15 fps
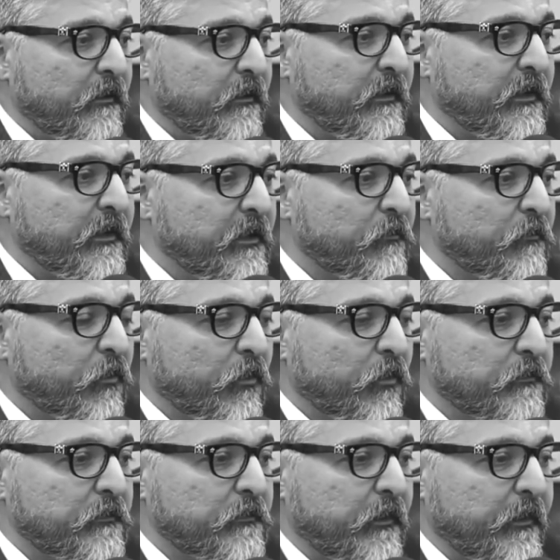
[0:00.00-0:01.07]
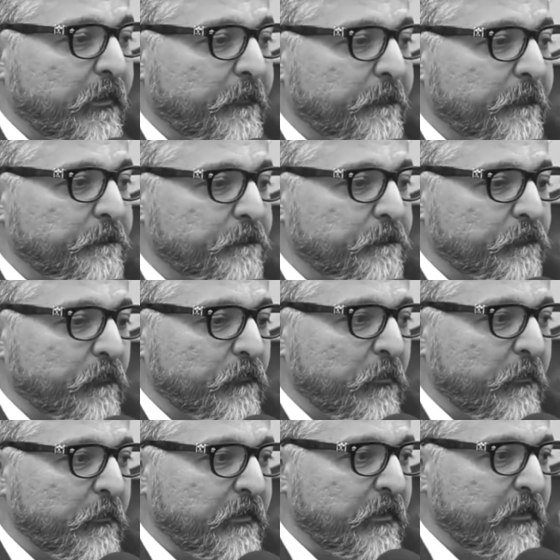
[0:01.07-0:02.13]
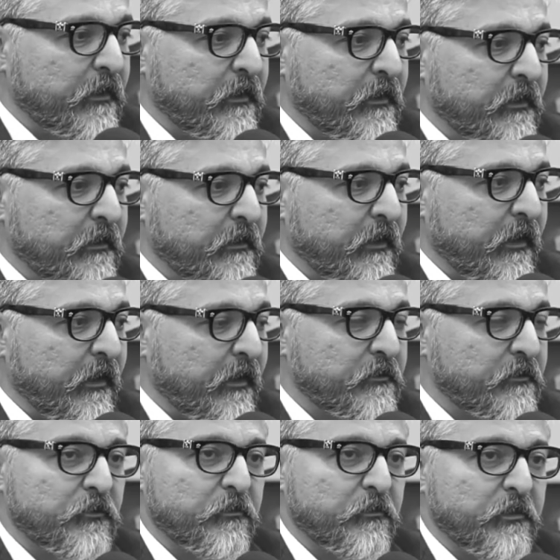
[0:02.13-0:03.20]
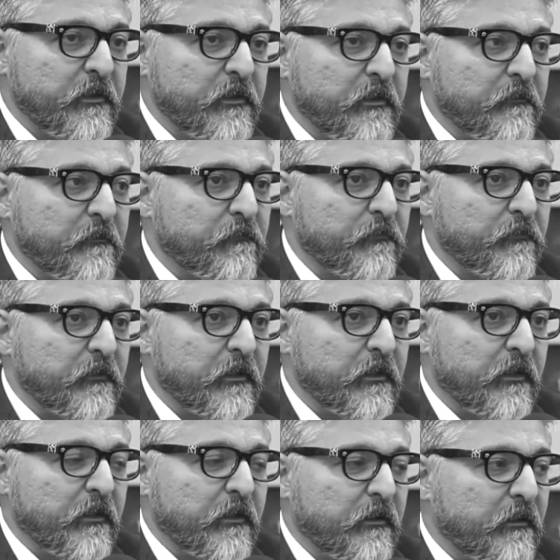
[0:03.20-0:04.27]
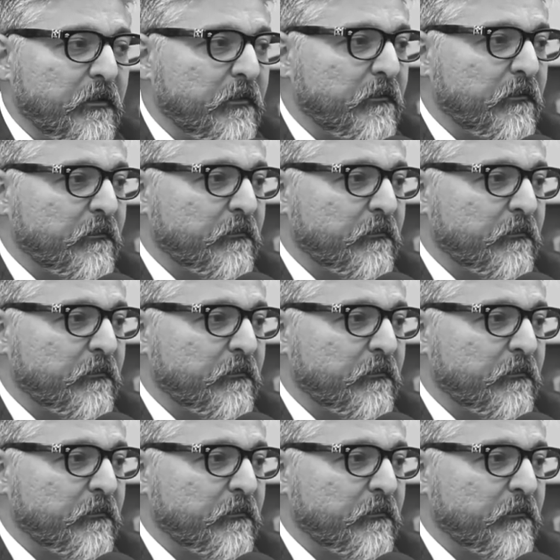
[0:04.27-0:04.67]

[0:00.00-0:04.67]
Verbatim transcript: The need was basically there has to be a